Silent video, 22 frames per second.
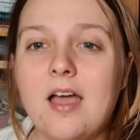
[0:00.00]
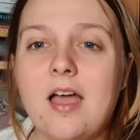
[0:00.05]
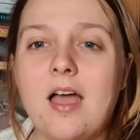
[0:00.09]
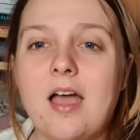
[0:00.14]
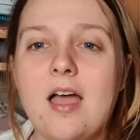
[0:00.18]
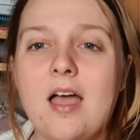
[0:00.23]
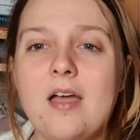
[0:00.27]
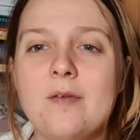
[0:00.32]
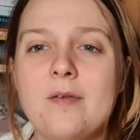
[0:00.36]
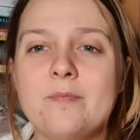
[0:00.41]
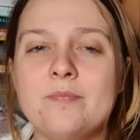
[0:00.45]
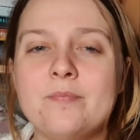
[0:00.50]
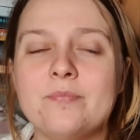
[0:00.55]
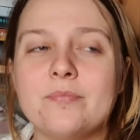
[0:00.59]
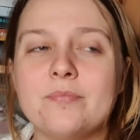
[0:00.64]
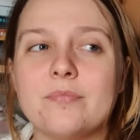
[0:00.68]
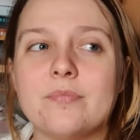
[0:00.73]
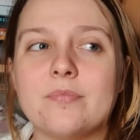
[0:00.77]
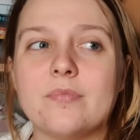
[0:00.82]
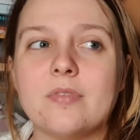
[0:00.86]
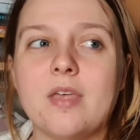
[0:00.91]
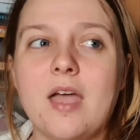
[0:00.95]
and
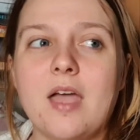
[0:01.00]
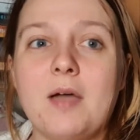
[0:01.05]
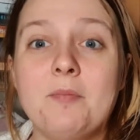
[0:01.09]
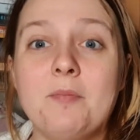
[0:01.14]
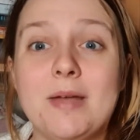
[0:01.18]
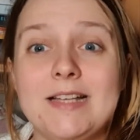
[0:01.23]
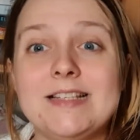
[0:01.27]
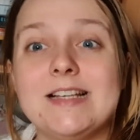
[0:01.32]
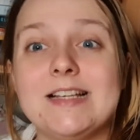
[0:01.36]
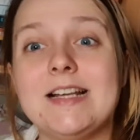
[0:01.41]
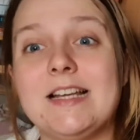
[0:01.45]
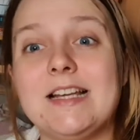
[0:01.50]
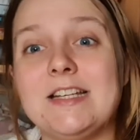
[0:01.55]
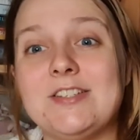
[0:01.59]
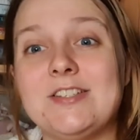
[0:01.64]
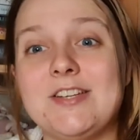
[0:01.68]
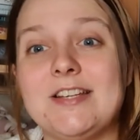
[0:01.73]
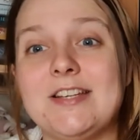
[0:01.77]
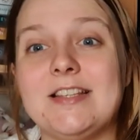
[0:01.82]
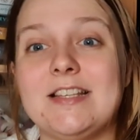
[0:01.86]
basically